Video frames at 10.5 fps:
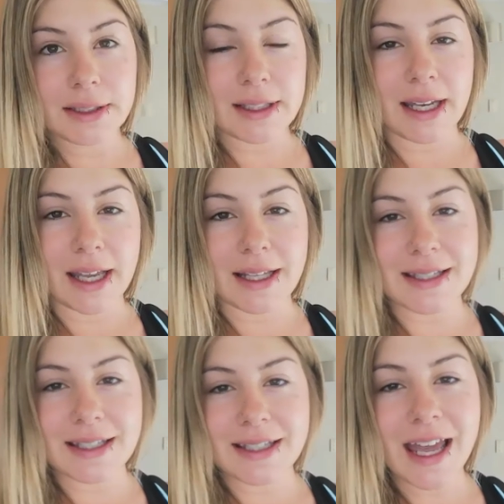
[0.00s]
Today's
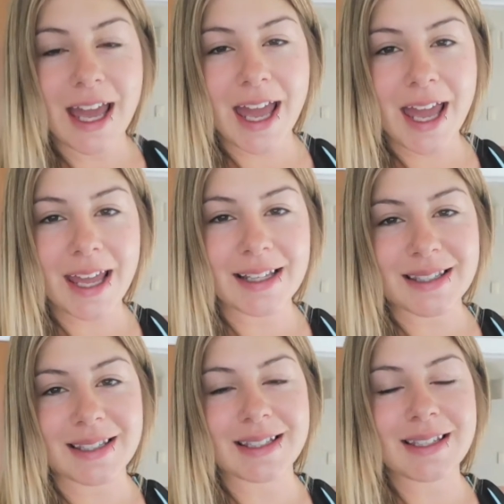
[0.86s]
the day, it's
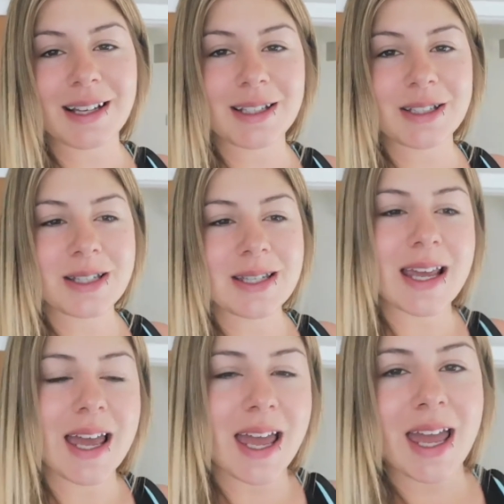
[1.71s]
induction
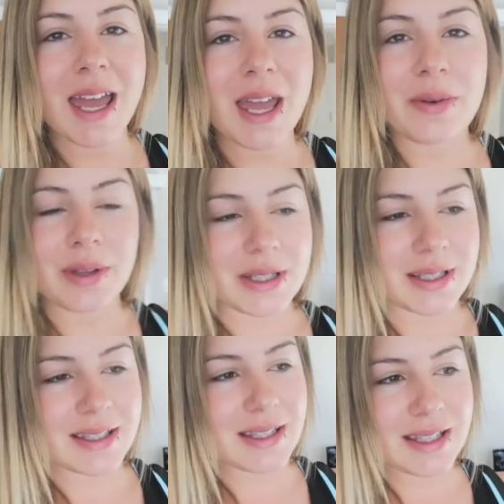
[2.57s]
day. We're
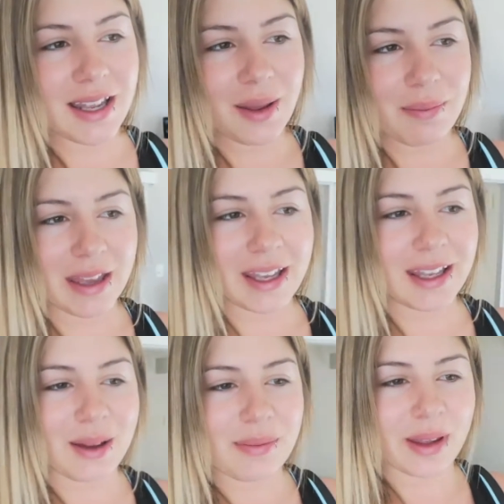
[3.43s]
just packing
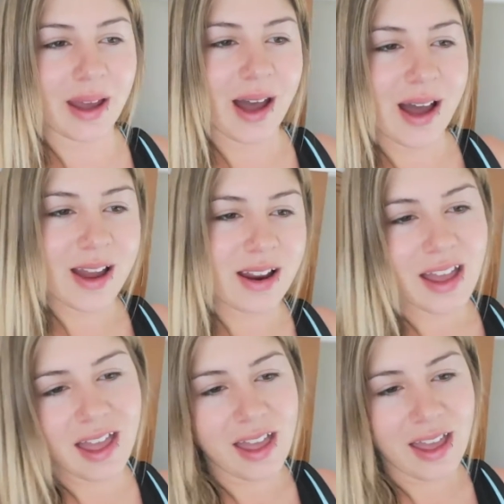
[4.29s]
up the car
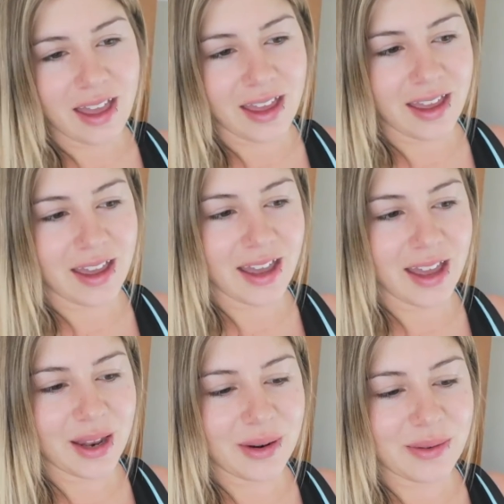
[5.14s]

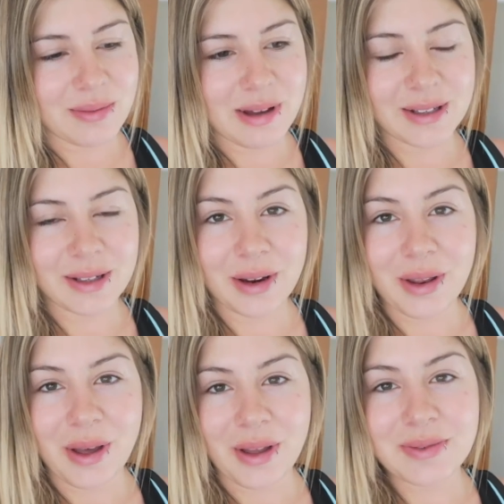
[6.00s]
and we're about to go to
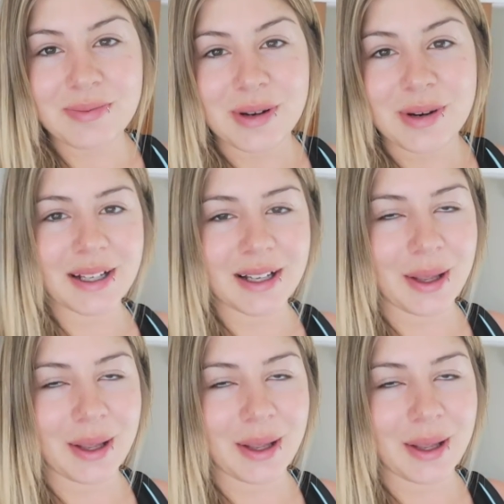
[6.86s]
the hospital.